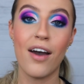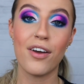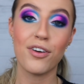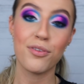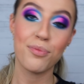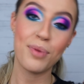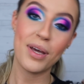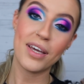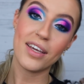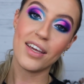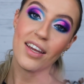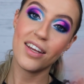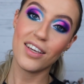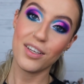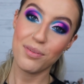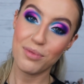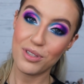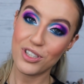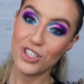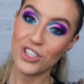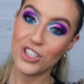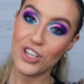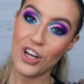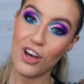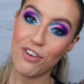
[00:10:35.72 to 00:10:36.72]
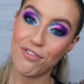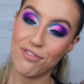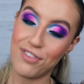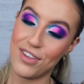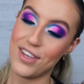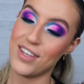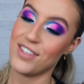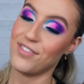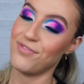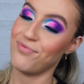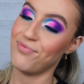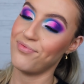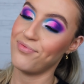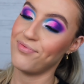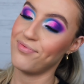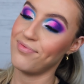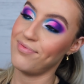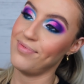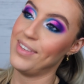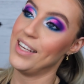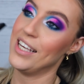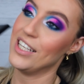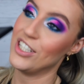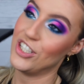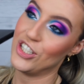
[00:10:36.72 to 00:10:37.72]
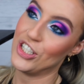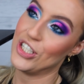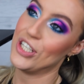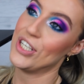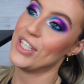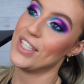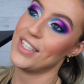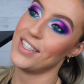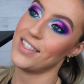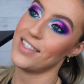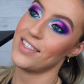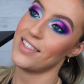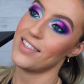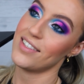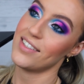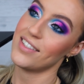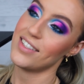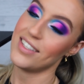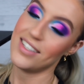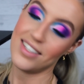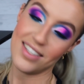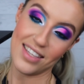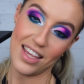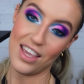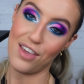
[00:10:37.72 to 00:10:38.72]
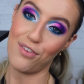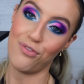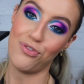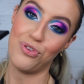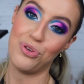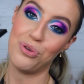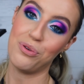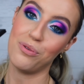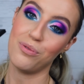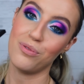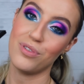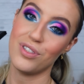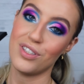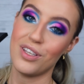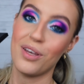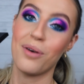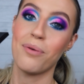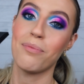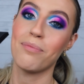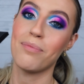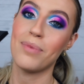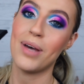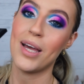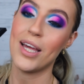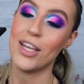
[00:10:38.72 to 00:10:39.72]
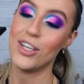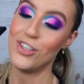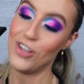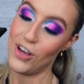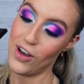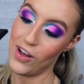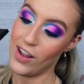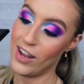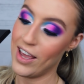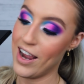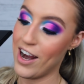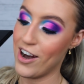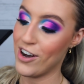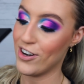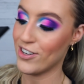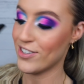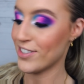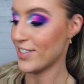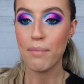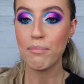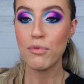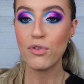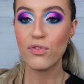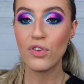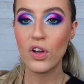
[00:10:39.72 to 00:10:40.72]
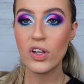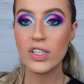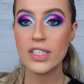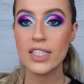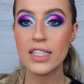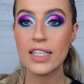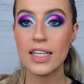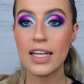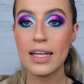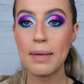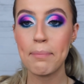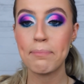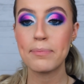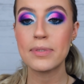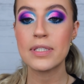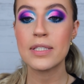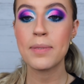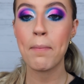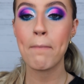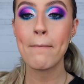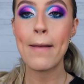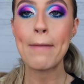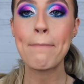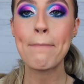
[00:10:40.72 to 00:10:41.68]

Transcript: I don't make any commission off it. It's just to save you some doll hairs. Moving on to the lips.